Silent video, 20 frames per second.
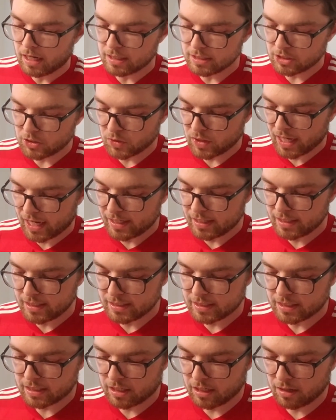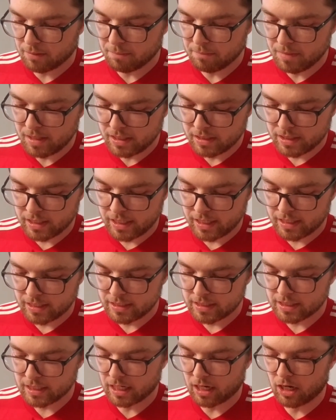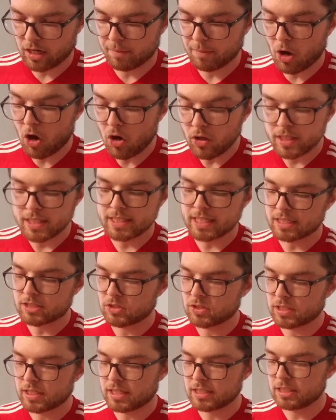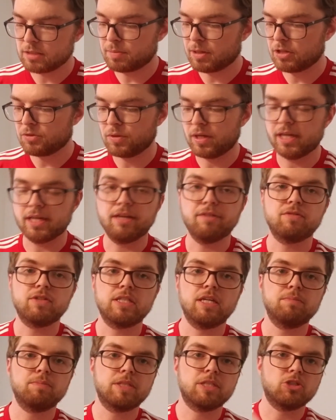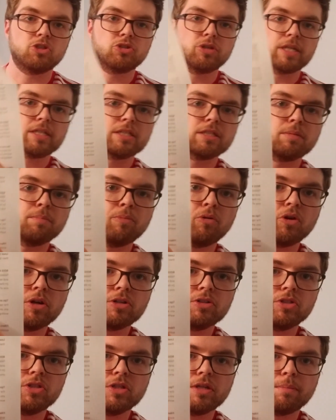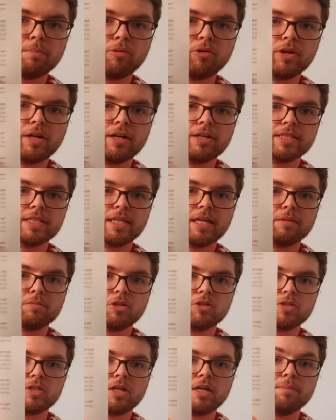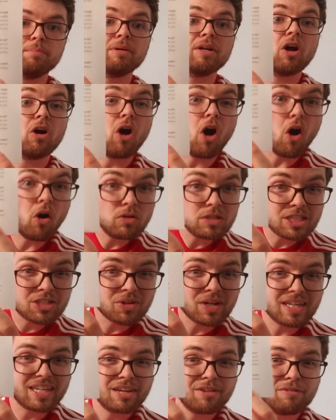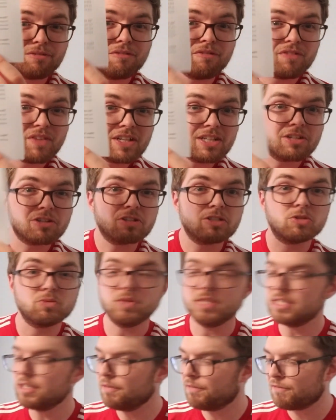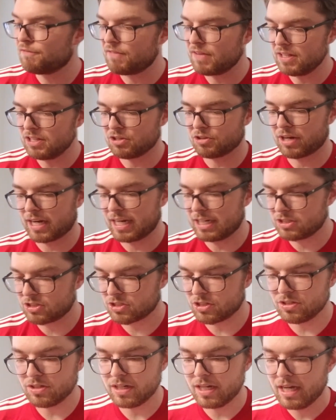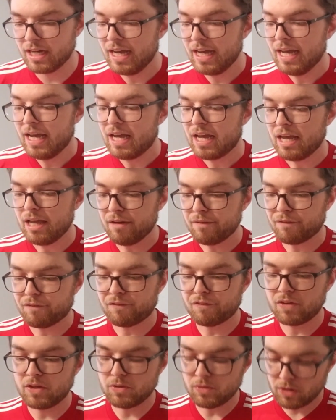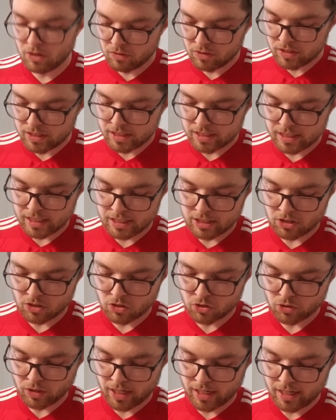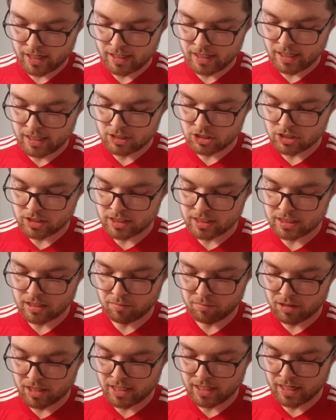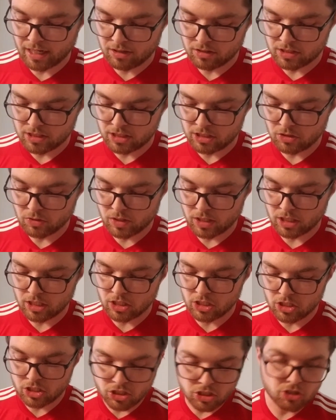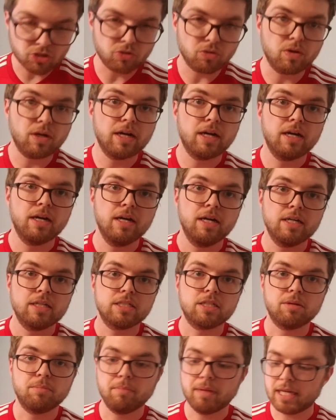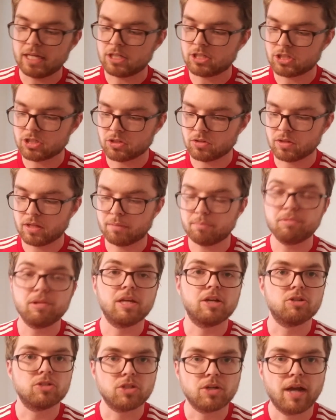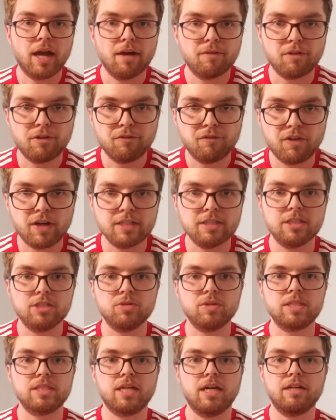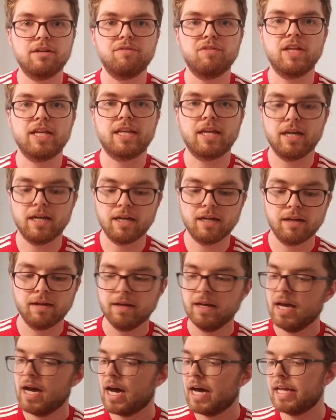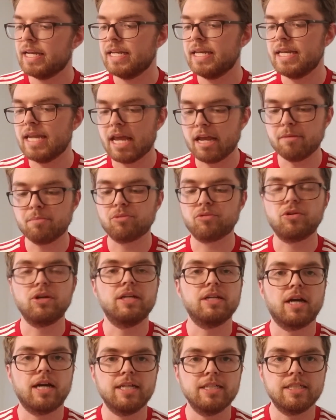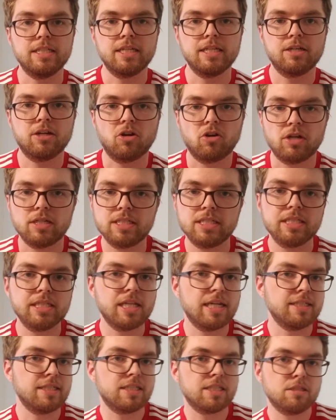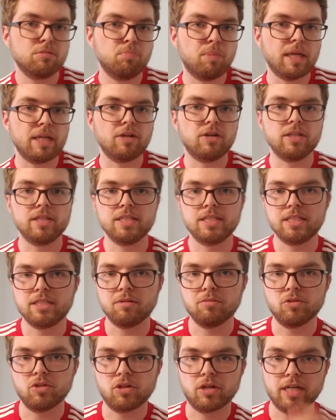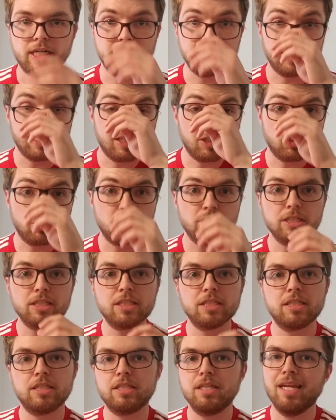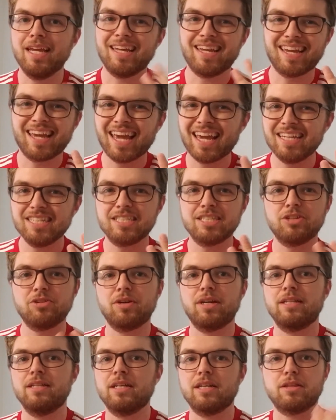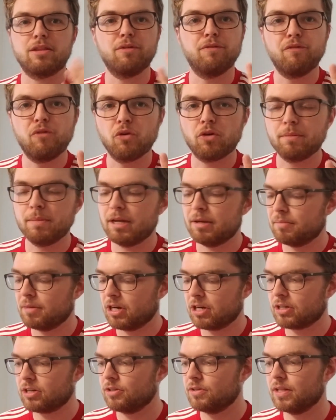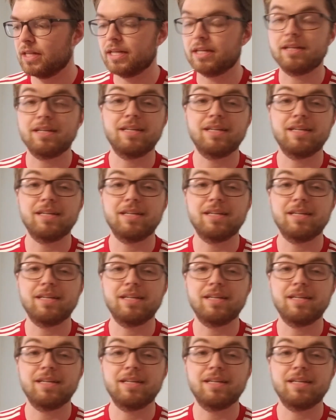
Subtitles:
So that is chameleons. All these exercises, by the way, I give tips and tricks, pointers you can point out as the game goes on, but also I give fillers. What's a filler, Andrew? If you notice things are dragging, it's just something else you can do to make sure that players are having fun. So it's kind of like a neighboring idea or a slight spin on the similar idea, just in case you're at like the 4-minute mark and you're like,